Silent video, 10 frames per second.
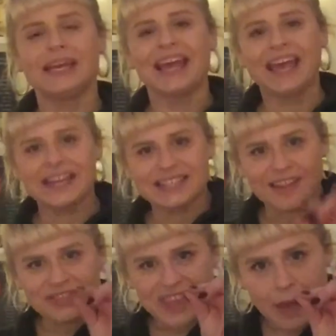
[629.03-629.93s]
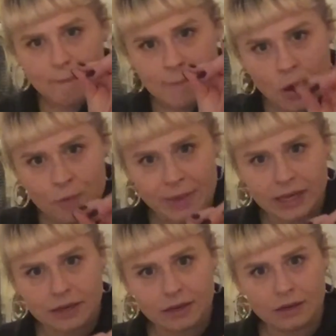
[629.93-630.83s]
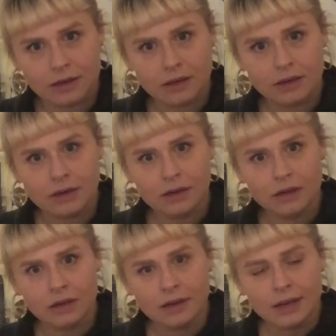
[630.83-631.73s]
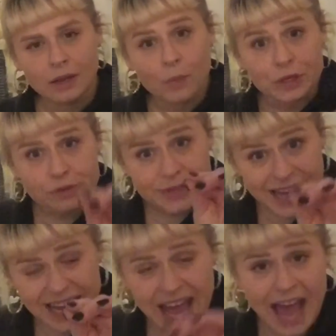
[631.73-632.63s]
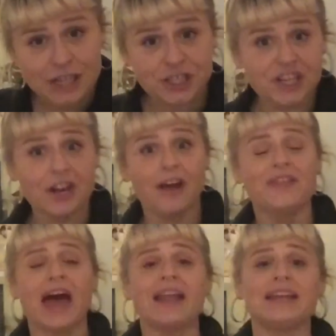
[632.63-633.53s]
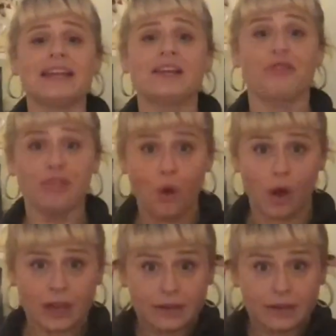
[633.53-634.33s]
It is at that moment when you take action on that thought,